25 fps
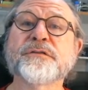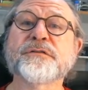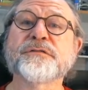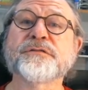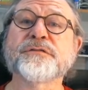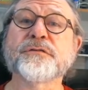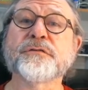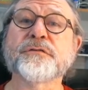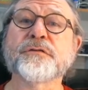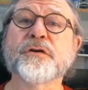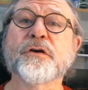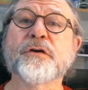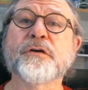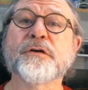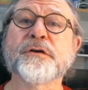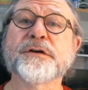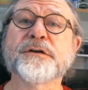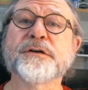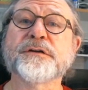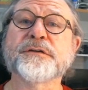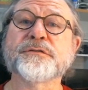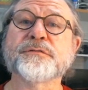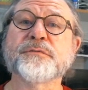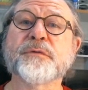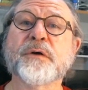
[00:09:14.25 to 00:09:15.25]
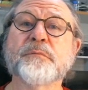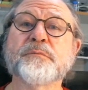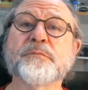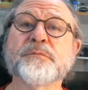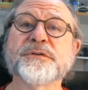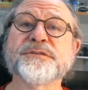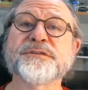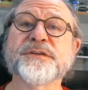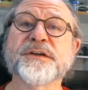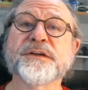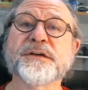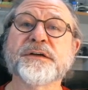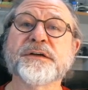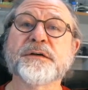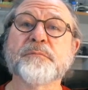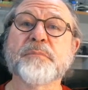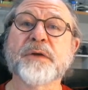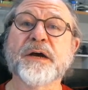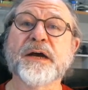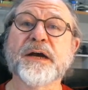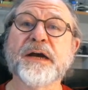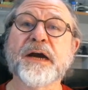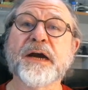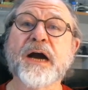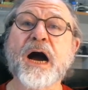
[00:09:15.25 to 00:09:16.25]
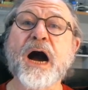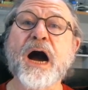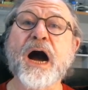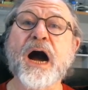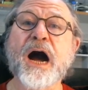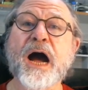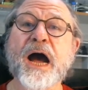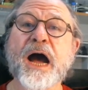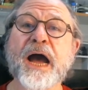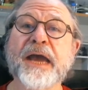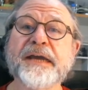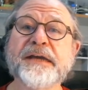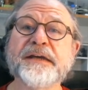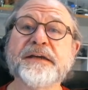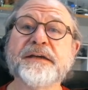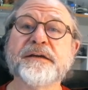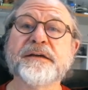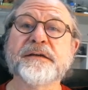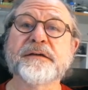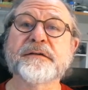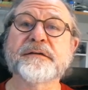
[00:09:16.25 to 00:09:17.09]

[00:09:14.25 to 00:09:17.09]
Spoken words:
so current is represented by I